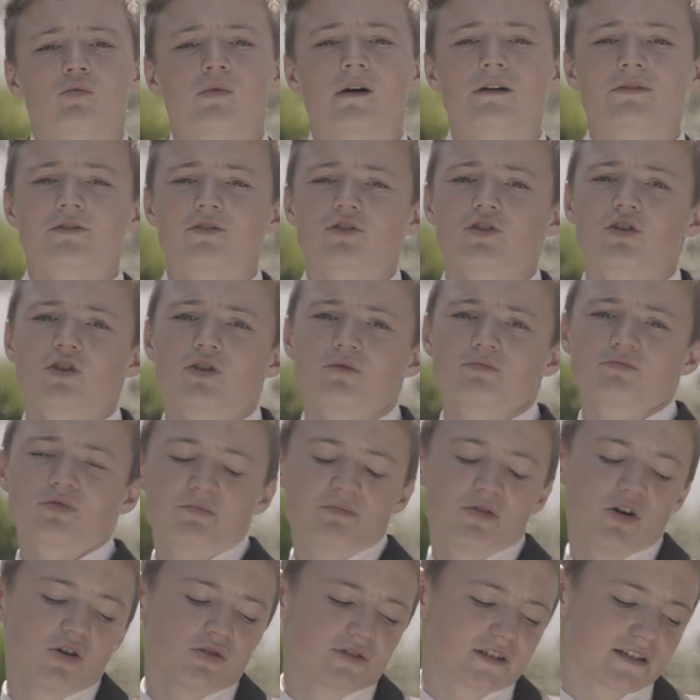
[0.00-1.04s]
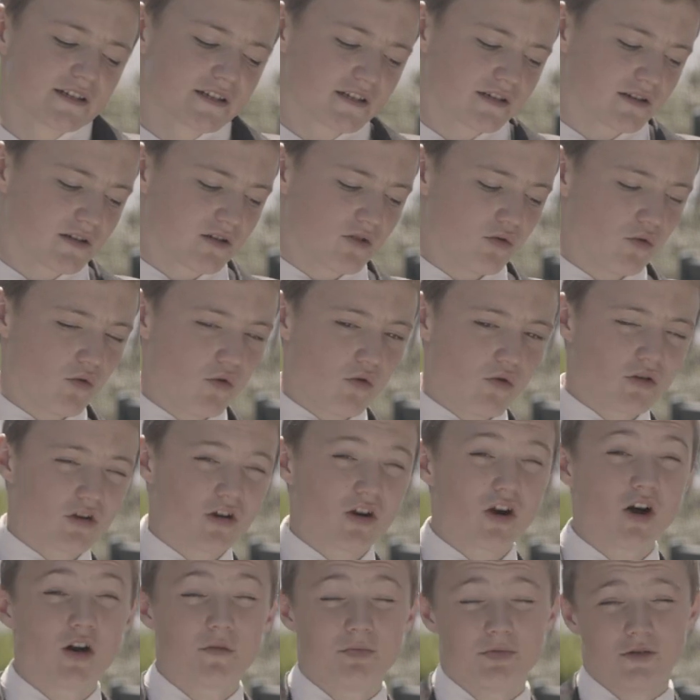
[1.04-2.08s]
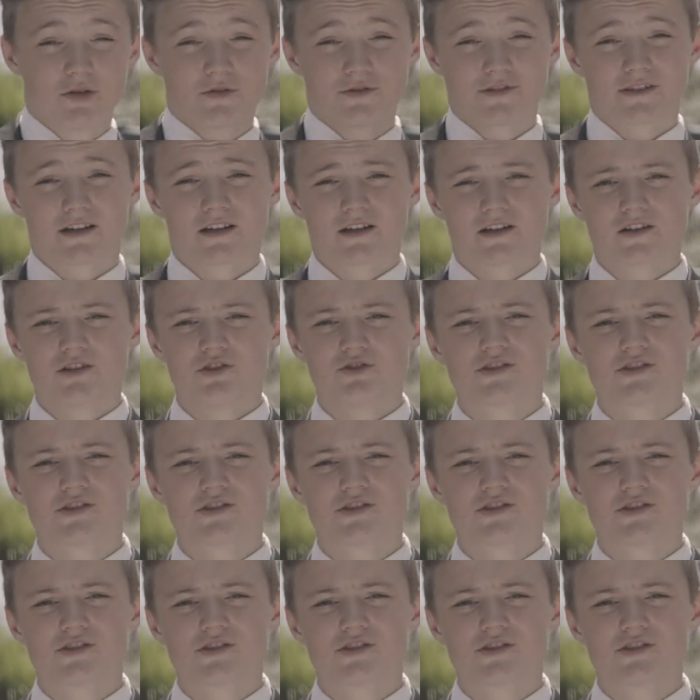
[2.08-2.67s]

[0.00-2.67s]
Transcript: Whether you're proposing or opposing,